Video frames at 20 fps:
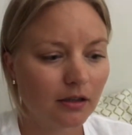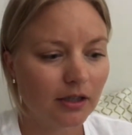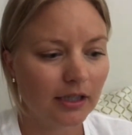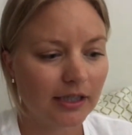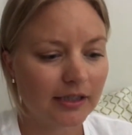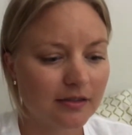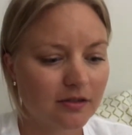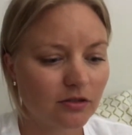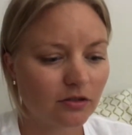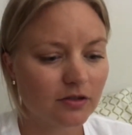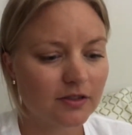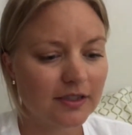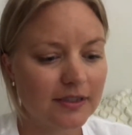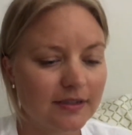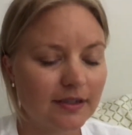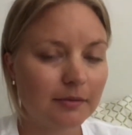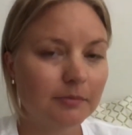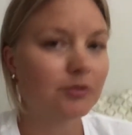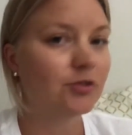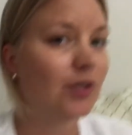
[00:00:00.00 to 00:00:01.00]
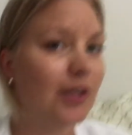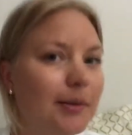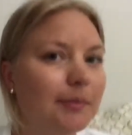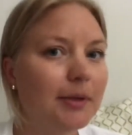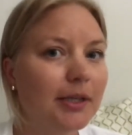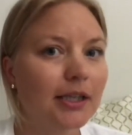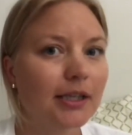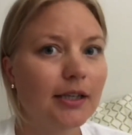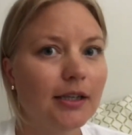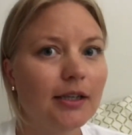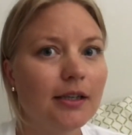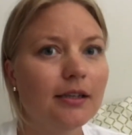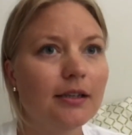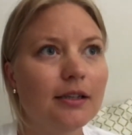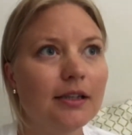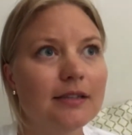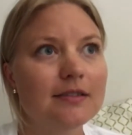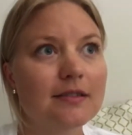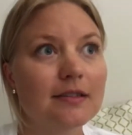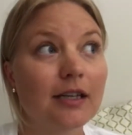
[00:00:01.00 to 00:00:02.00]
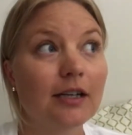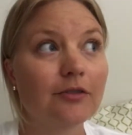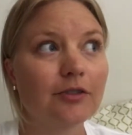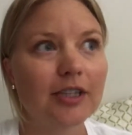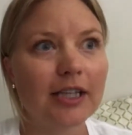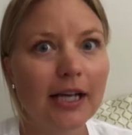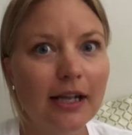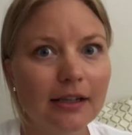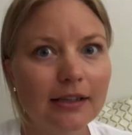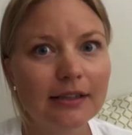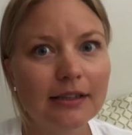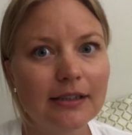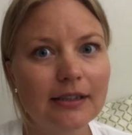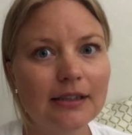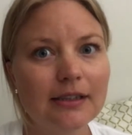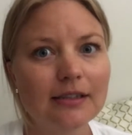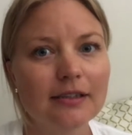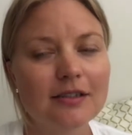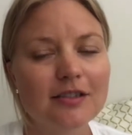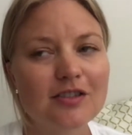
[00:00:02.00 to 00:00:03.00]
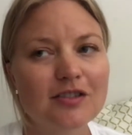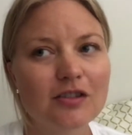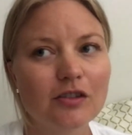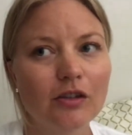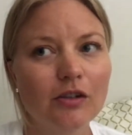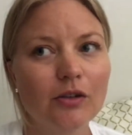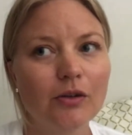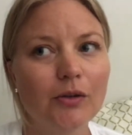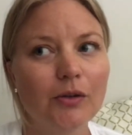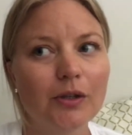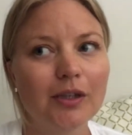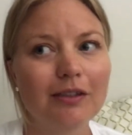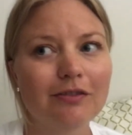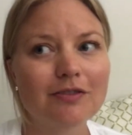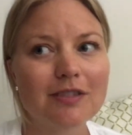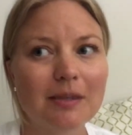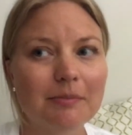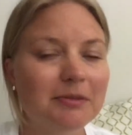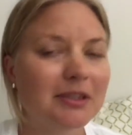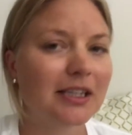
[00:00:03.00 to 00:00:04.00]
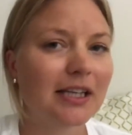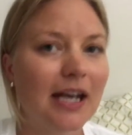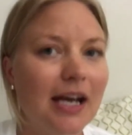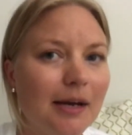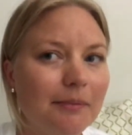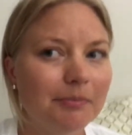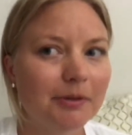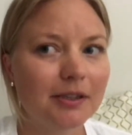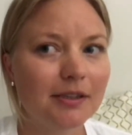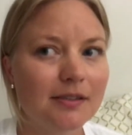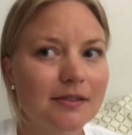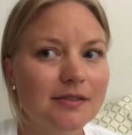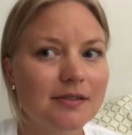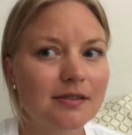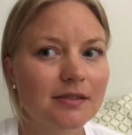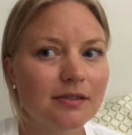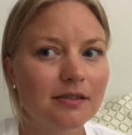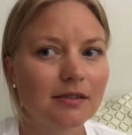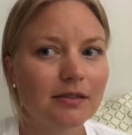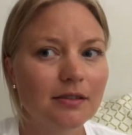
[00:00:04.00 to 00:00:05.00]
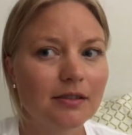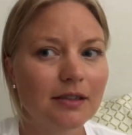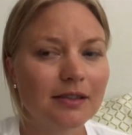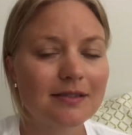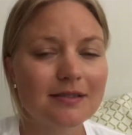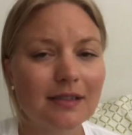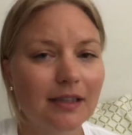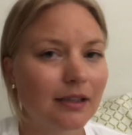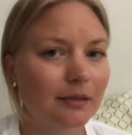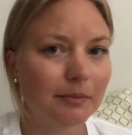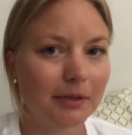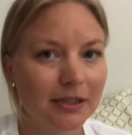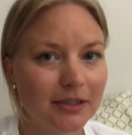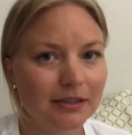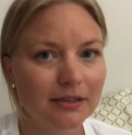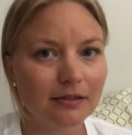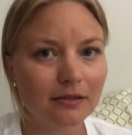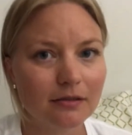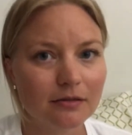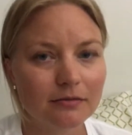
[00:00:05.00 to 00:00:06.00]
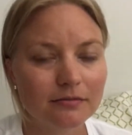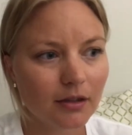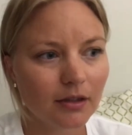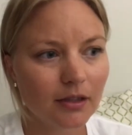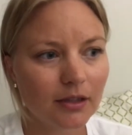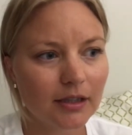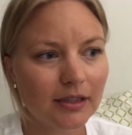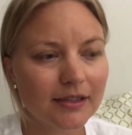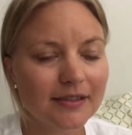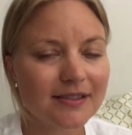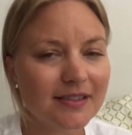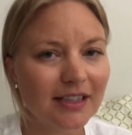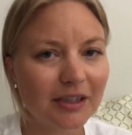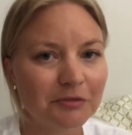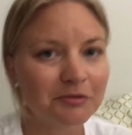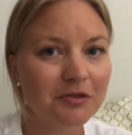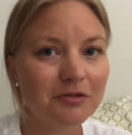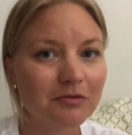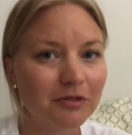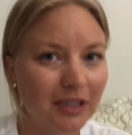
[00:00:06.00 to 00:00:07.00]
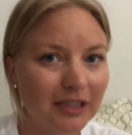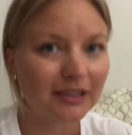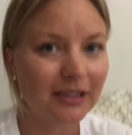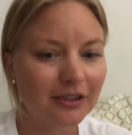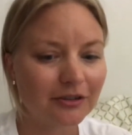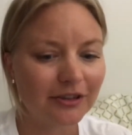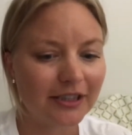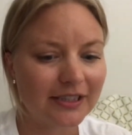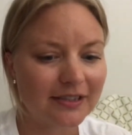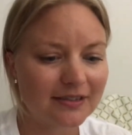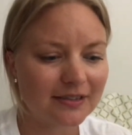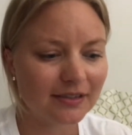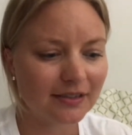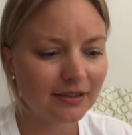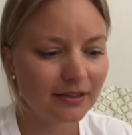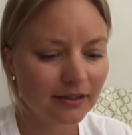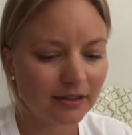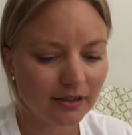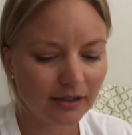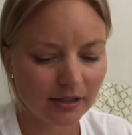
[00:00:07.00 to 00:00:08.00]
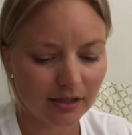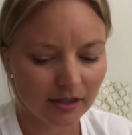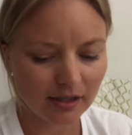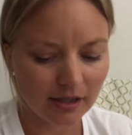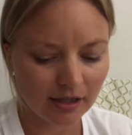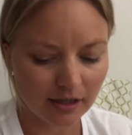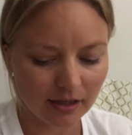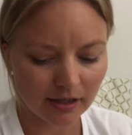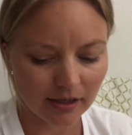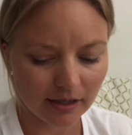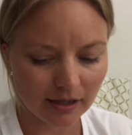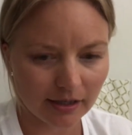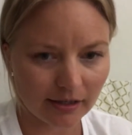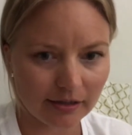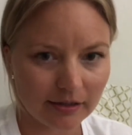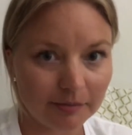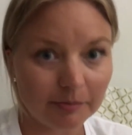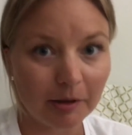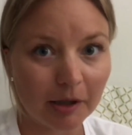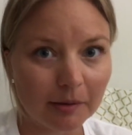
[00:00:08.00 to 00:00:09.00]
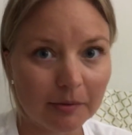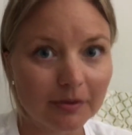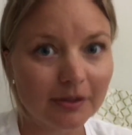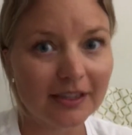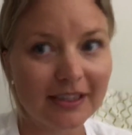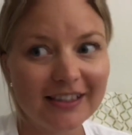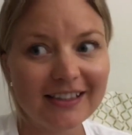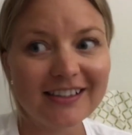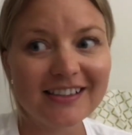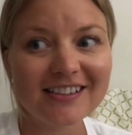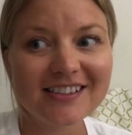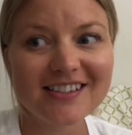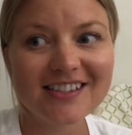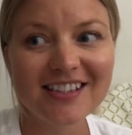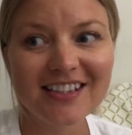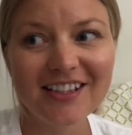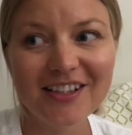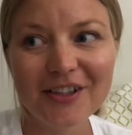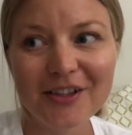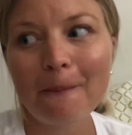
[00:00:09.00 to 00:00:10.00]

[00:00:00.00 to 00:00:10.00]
and so since i'm dreaming it it's not reality so if something happens it's not a big deal it sounds really crazy and it probably is